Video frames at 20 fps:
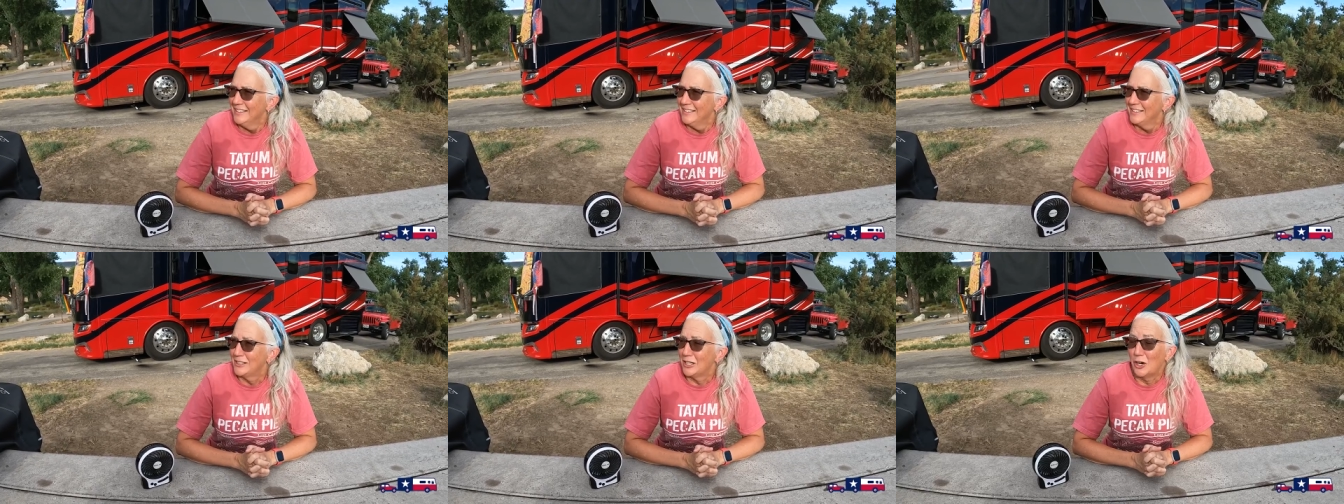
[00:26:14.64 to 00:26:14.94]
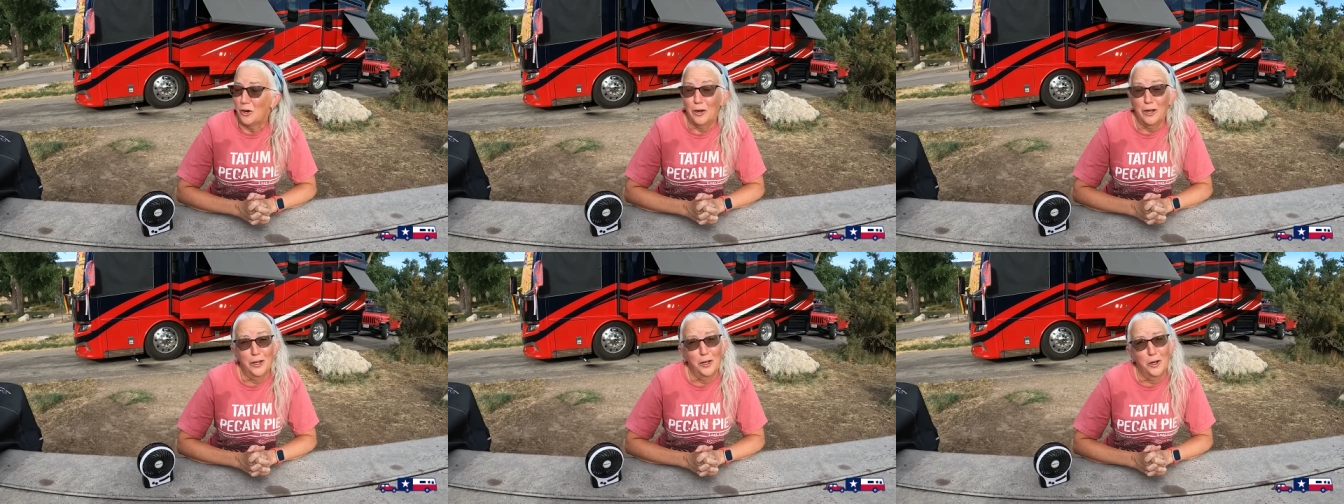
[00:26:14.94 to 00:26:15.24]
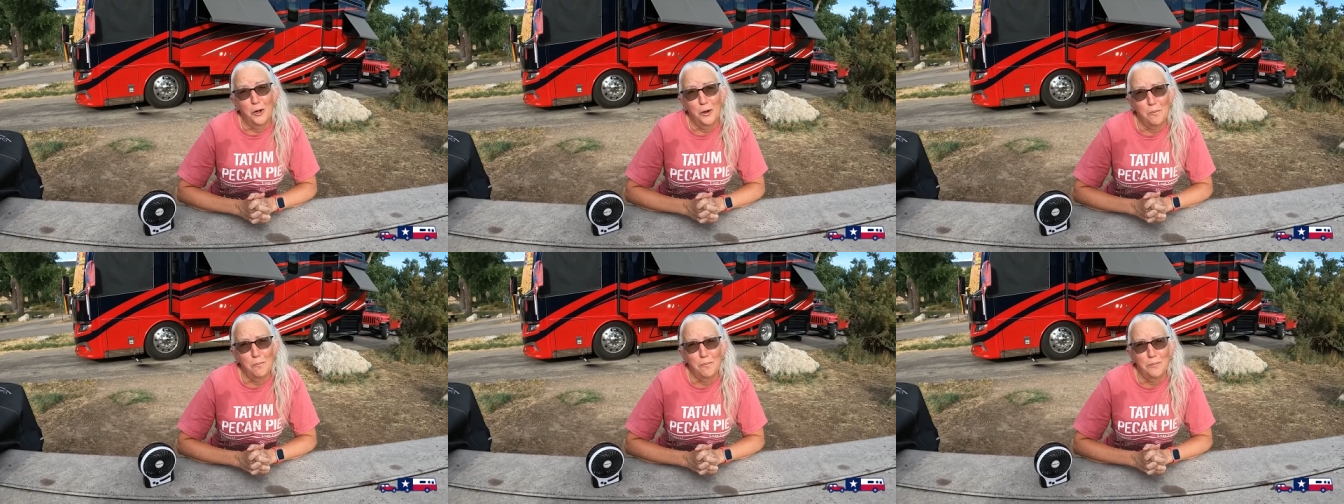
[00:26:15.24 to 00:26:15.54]
So I
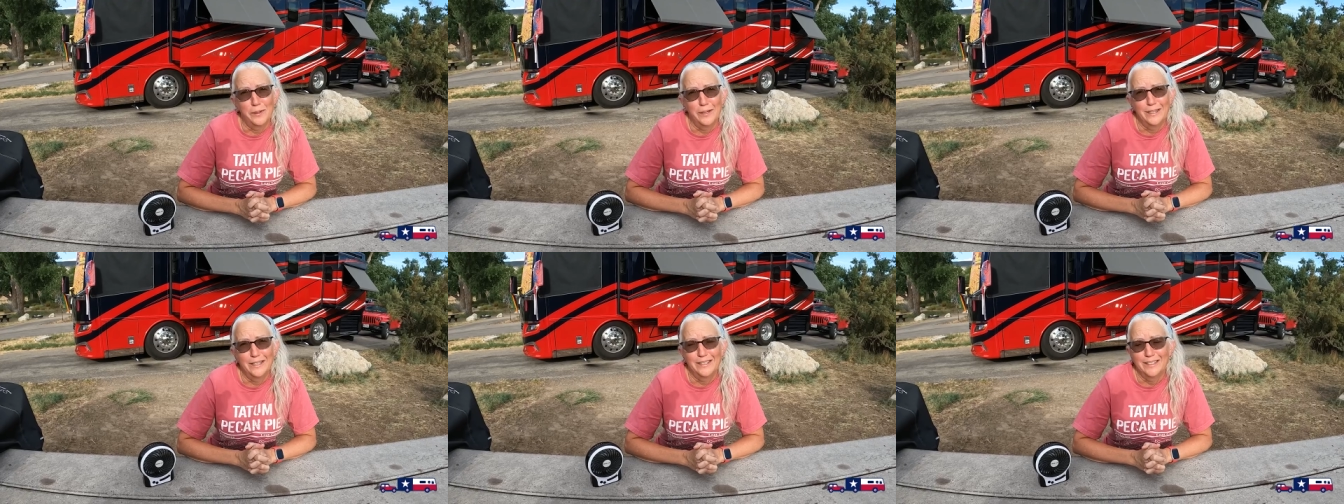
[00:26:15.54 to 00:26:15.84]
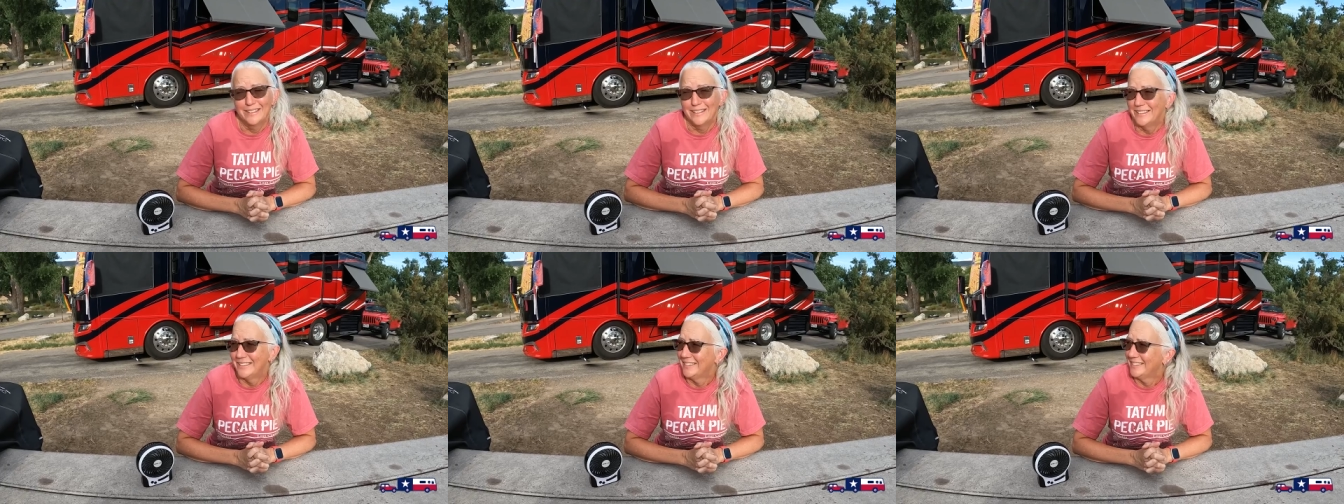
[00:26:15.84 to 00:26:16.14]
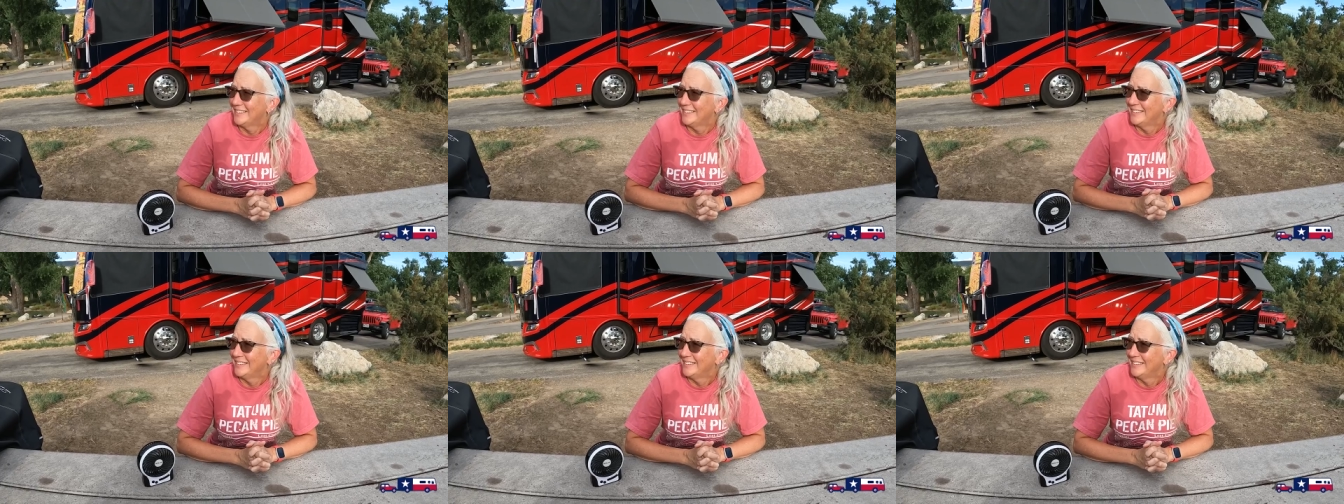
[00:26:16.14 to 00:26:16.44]
hope, uh,
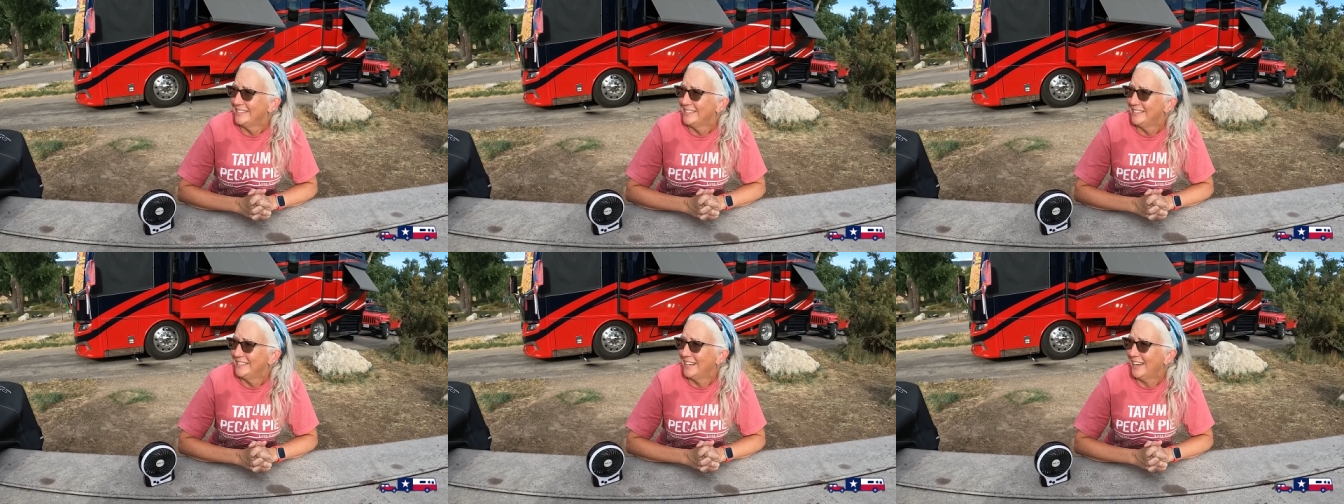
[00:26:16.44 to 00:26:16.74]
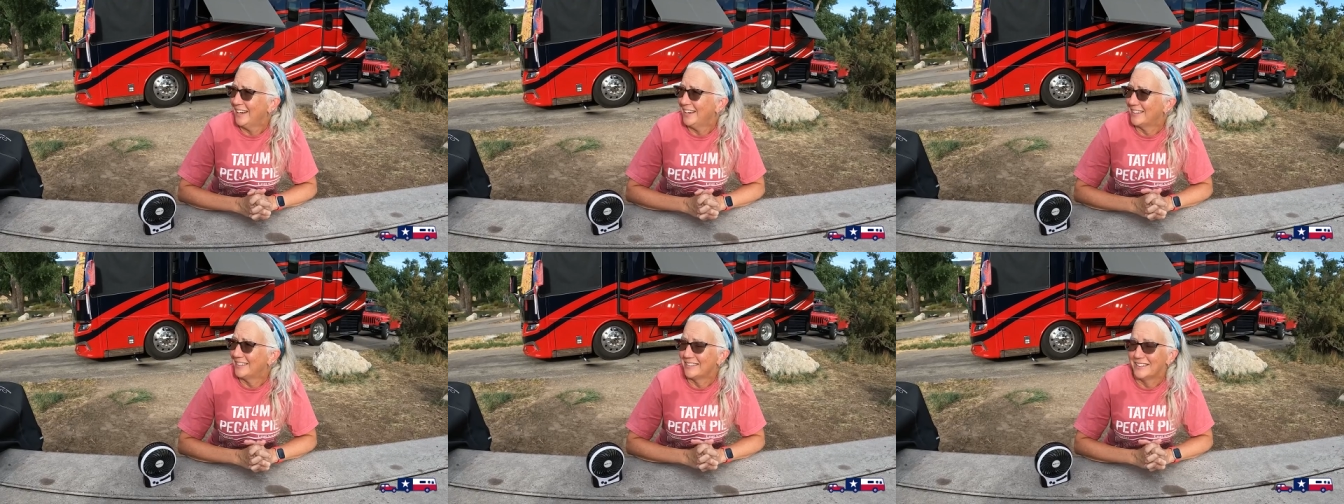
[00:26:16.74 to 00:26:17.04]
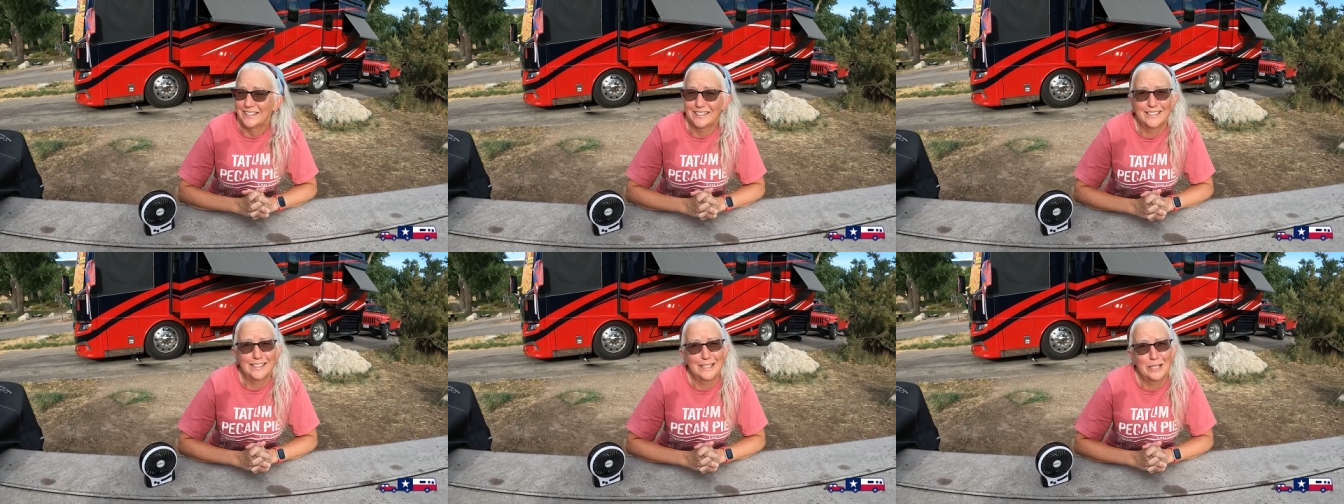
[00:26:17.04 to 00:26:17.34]
yeah,
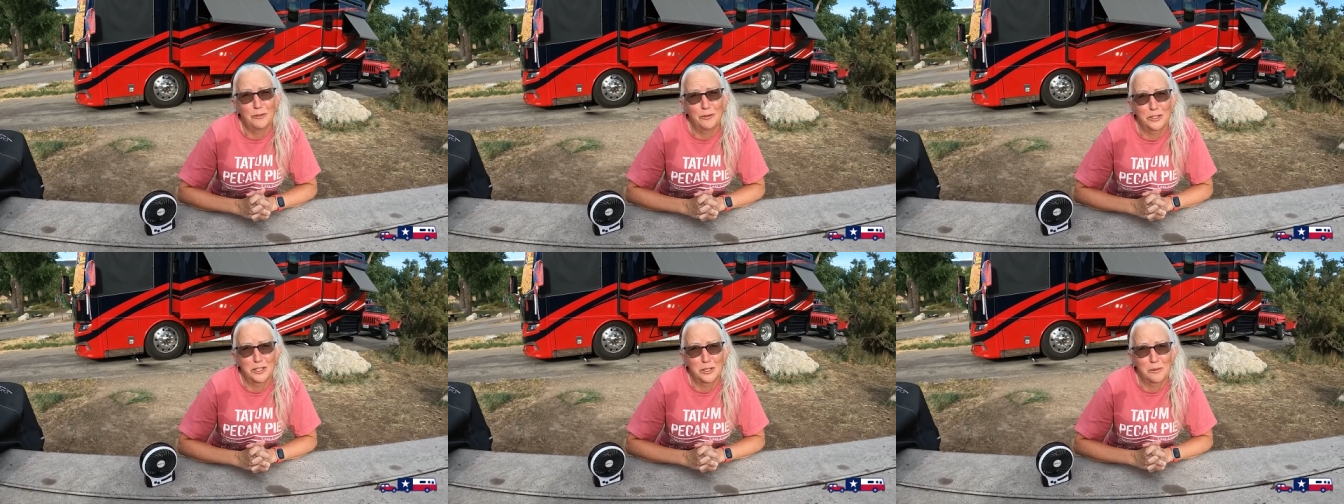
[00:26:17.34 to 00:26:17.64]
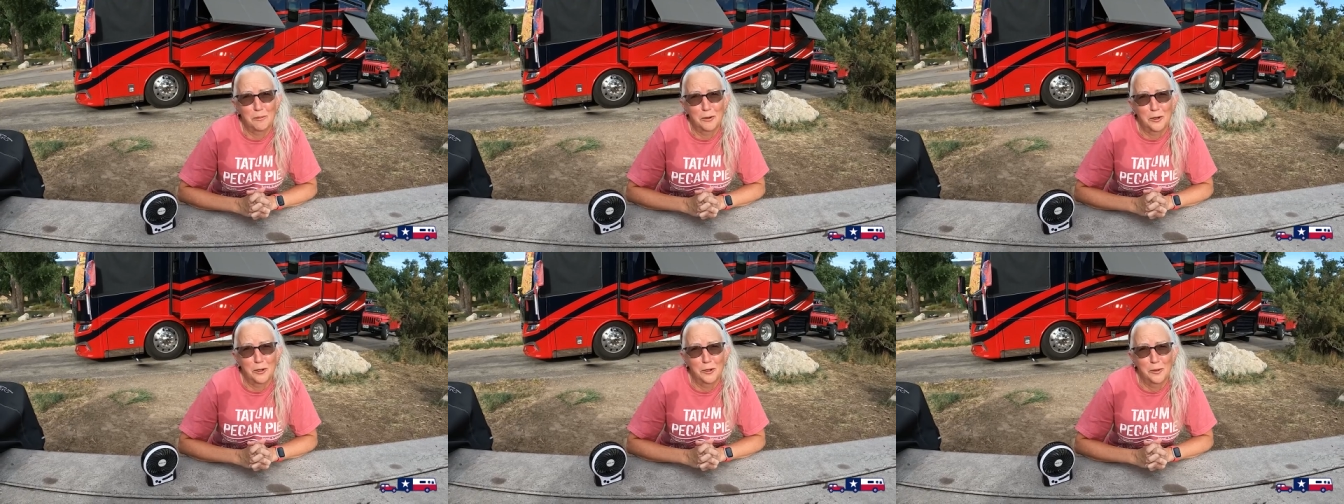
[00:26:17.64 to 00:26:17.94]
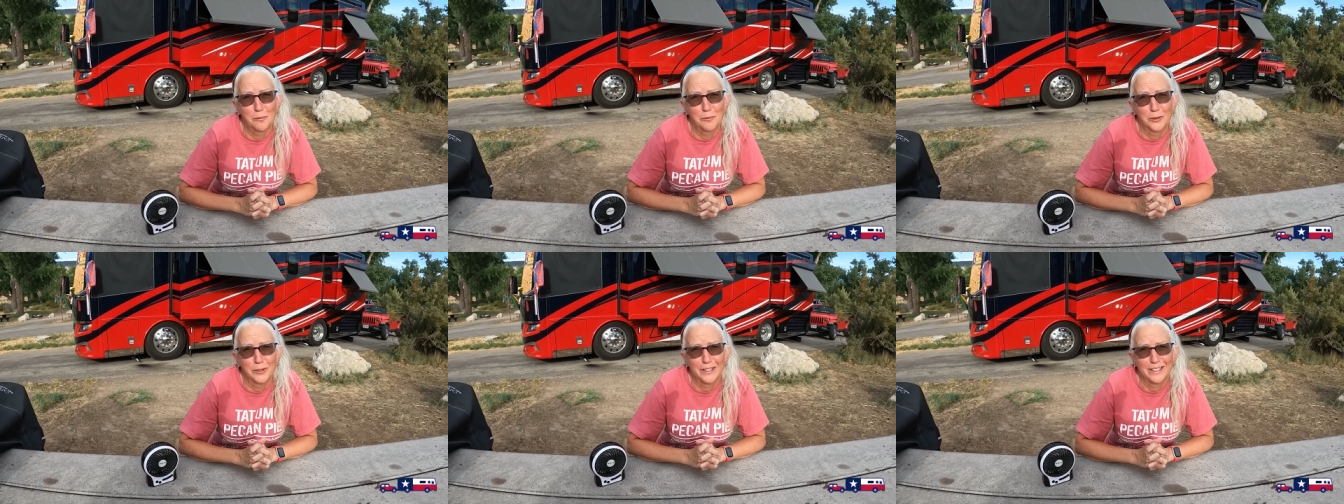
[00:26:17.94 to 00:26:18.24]
let's see what
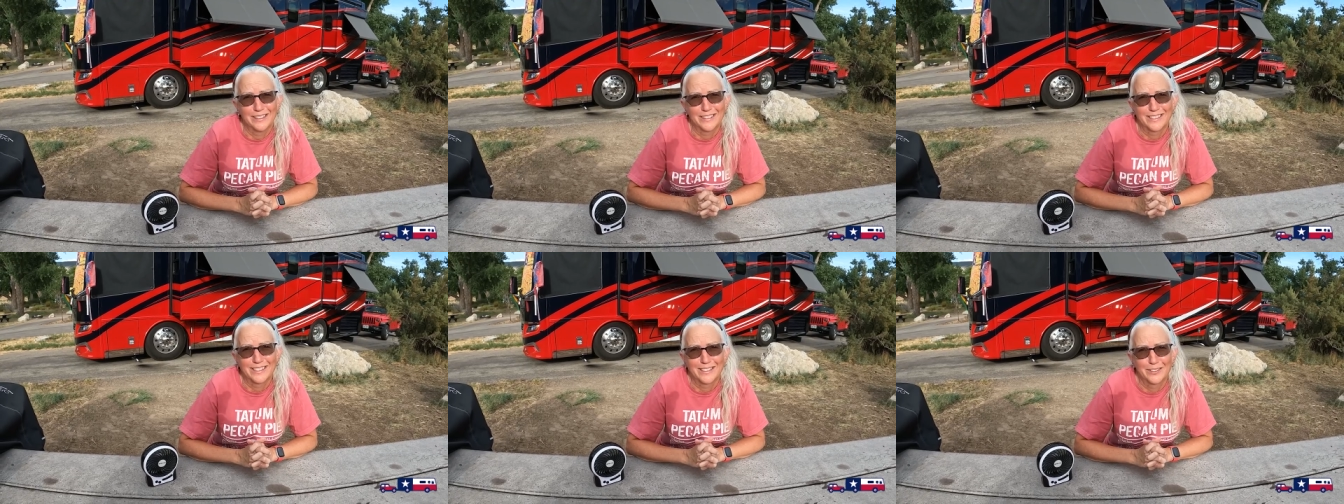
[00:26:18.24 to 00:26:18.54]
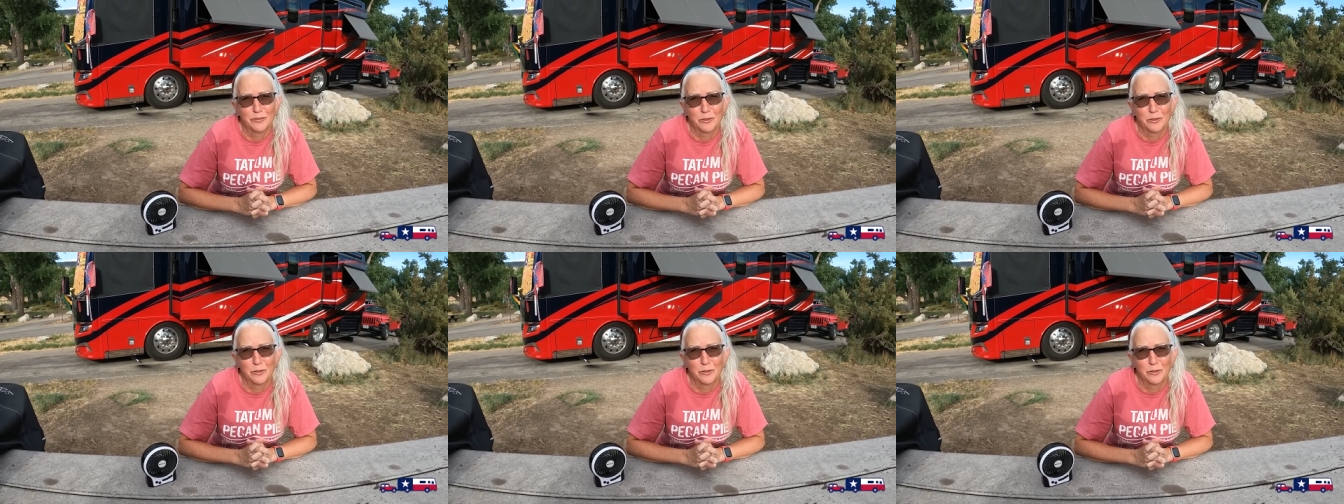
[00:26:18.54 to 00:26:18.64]
tomorrow brings.